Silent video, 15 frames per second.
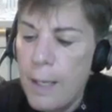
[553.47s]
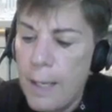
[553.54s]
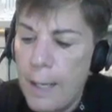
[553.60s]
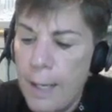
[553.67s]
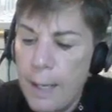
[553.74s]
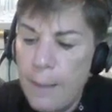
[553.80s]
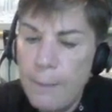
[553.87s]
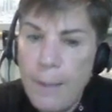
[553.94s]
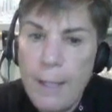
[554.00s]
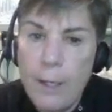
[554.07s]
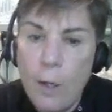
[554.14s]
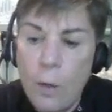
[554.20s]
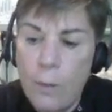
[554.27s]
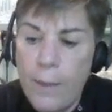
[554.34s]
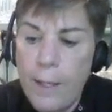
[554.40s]
and
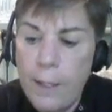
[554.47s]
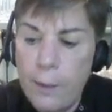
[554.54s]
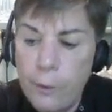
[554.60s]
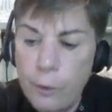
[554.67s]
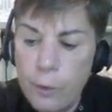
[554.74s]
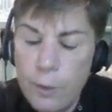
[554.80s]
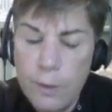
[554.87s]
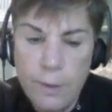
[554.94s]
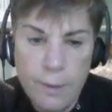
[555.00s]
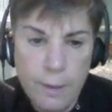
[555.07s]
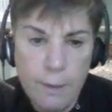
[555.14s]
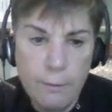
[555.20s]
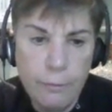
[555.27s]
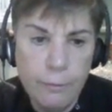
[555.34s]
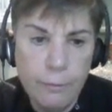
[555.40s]
all that other good
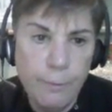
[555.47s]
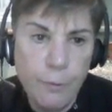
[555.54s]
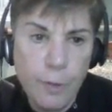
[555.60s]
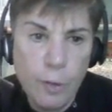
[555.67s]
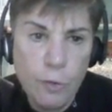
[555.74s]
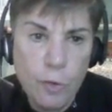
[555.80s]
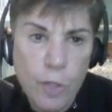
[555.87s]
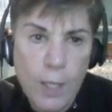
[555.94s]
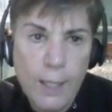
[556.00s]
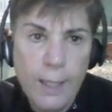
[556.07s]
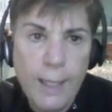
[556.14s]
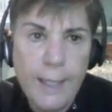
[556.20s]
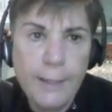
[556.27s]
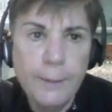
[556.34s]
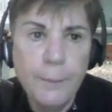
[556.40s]
stuff. So check it
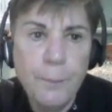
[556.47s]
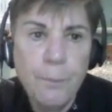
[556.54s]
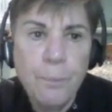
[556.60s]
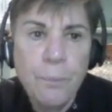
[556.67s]
out.